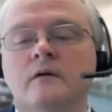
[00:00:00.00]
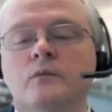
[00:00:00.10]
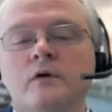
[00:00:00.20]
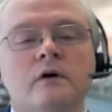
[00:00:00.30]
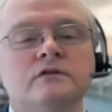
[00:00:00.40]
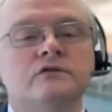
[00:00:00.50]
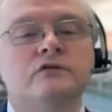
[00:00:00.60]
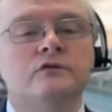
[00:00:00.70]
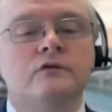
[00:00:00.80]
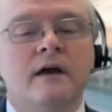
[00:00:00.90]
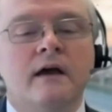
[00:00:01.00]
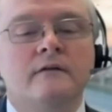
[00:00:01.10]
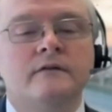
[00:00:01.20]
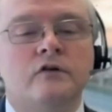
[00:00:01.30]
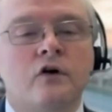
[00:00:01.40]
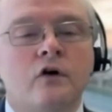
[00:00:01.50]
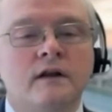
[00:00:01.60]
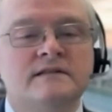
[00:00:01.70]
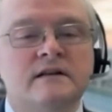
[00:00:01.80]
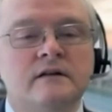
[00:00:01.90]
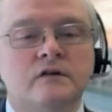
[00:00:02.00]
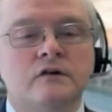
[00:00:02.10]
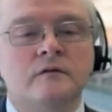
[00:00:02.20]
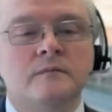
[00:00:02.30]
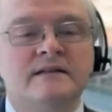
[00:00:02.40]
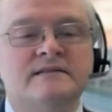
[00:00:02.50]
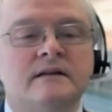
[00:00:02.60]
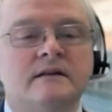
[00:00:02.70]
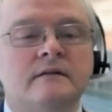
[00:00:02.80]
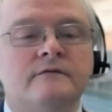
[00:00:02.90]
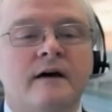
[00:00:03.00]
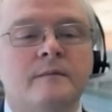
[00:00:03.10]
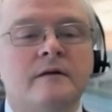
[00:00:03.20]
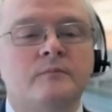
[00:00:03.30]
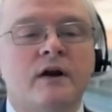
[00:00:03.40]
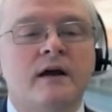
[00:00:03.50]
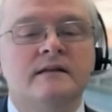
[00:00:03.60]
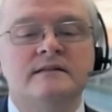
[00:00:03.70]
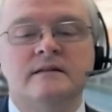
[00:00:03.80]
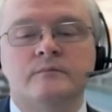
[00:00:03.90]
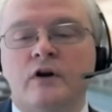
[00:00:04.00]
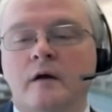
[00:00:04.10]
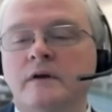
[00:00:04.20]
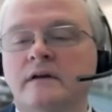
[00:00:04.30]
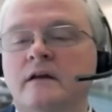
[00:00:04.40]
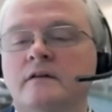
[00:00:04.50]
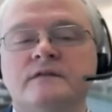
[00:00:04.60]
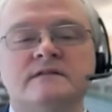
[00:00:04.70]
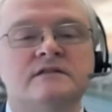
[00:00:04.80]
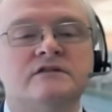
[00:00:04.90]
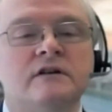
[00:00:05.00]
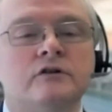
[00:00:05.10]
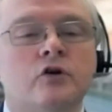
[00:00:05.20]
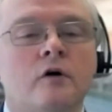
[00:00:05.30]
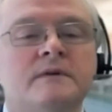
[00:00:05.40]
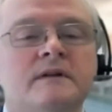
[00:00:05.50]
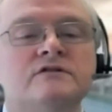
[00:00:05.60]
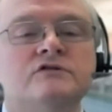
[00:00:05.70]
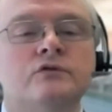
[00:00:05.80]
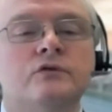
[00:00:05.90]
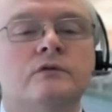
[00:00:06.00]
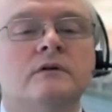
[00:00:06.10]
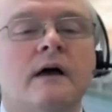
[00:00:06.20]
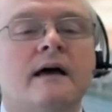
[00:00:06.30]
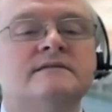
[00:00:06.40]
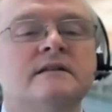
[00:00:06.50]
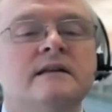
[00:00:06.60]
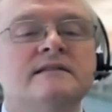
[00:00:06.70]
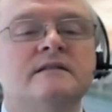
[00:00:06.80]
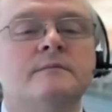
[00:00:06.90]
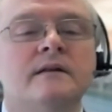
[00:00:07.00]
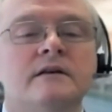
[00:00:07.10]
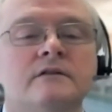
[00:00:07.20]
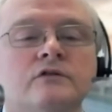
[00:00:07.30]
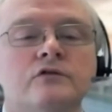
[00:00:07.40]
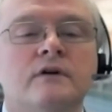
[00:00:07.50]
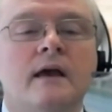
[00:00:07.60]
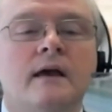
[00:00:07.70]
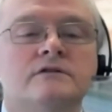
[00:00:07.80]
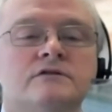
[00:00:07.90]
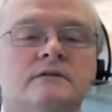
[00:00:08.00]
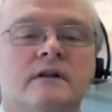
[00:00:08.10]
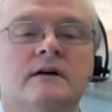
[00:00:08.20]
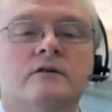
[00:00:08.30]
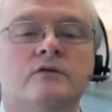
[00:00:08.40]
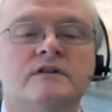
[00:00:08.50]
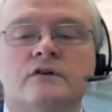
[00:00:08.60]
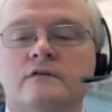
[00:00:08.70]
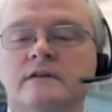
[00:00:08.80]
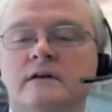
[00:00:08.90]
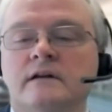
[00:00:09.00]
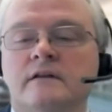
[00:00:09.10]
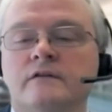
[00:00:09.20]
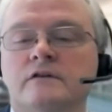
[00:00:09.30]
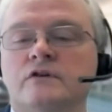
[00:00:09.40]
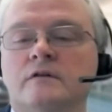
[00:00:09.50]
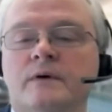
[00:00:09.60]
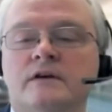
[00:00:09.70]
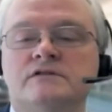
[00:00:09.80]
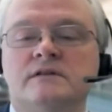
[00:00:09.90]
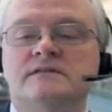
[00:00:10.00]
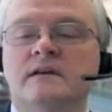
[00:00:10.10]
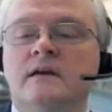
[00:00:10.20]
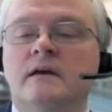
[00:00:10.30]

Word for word: We want to have our colleagues in internal medicine, in family practice, the primary care physician adopt this tool as an easy method to gauge the risk of their individual patients.